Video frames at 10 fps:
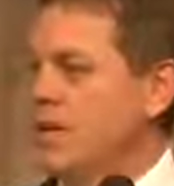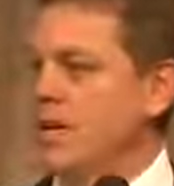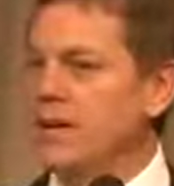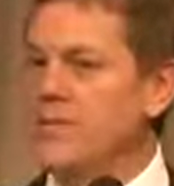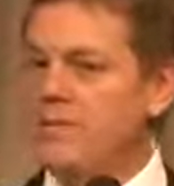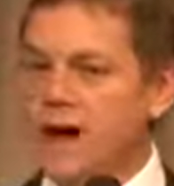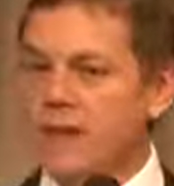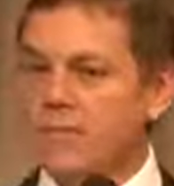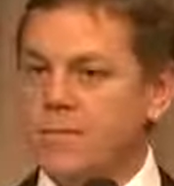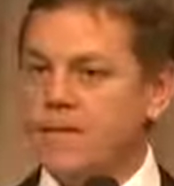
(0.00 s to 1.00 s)
in
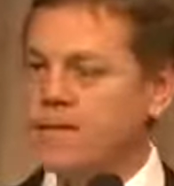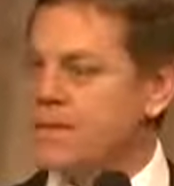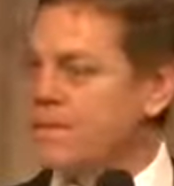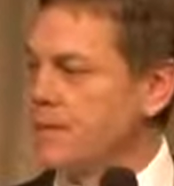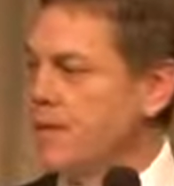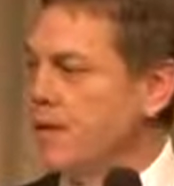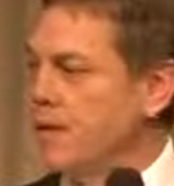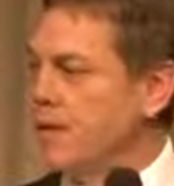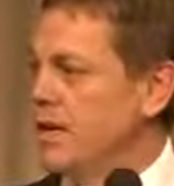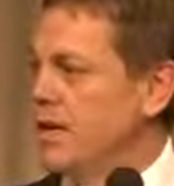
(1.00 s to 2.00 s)
5 minutes.
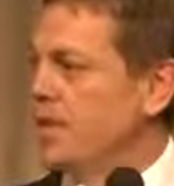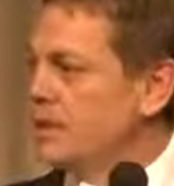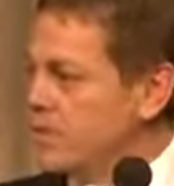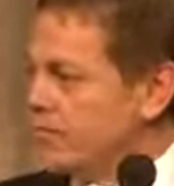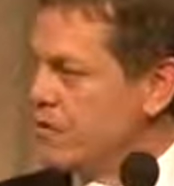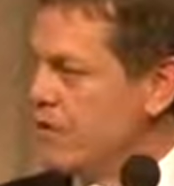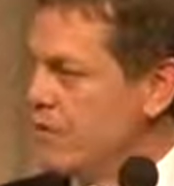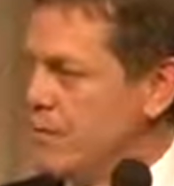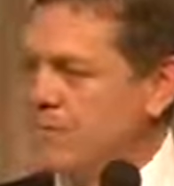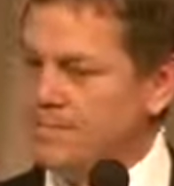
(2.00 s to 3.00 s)
Have a safe drive
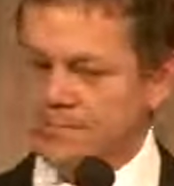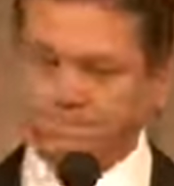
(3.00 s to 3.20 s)
home.